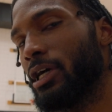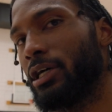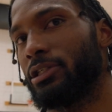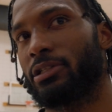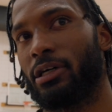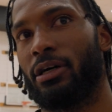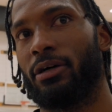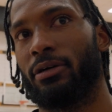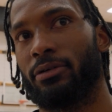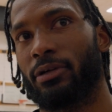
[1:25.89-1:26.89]
Yeah, just
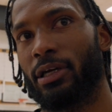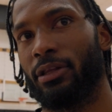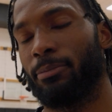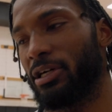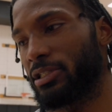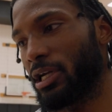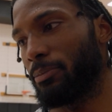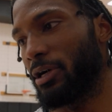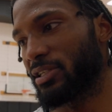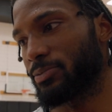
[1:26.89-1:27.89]
getting the best shot
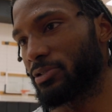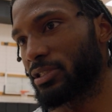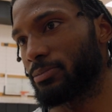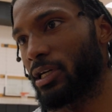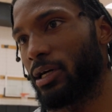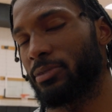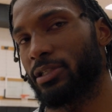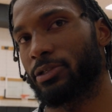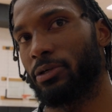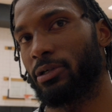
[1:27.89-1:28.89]
possible. Sometimes
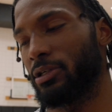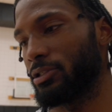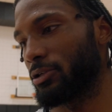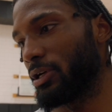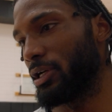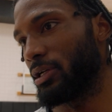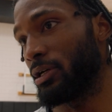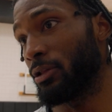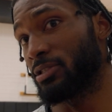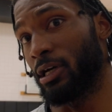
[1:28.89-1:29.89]
that's going good to great, and
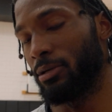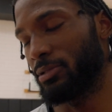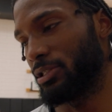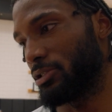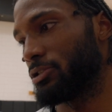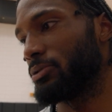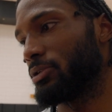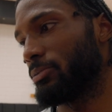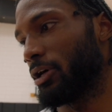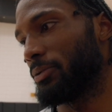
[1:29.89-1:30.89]
other times that's just shooting
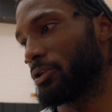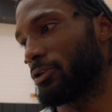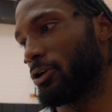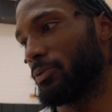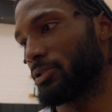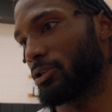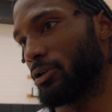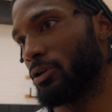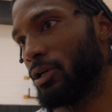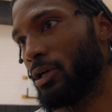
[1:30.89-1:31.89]
the ball when you're open.
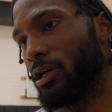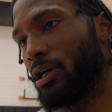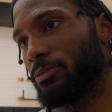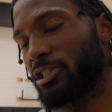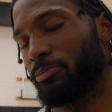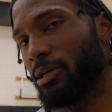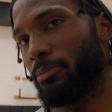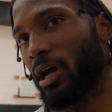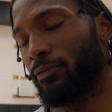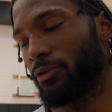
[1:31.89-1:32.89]
So just being
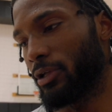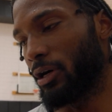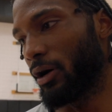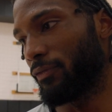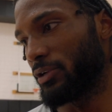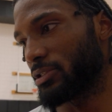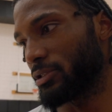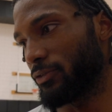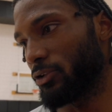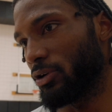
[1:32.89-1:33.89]
mindful of the offense and
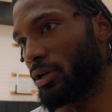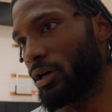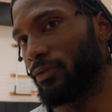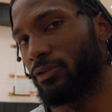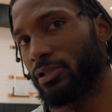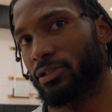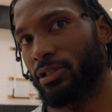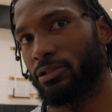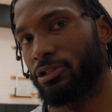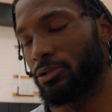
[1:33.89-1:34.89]
the flow of the offense
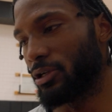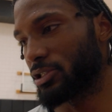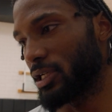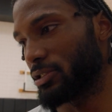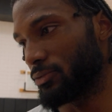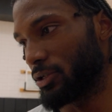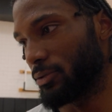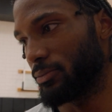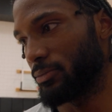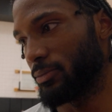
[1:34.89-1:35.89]
and shooting our shots in rhythm.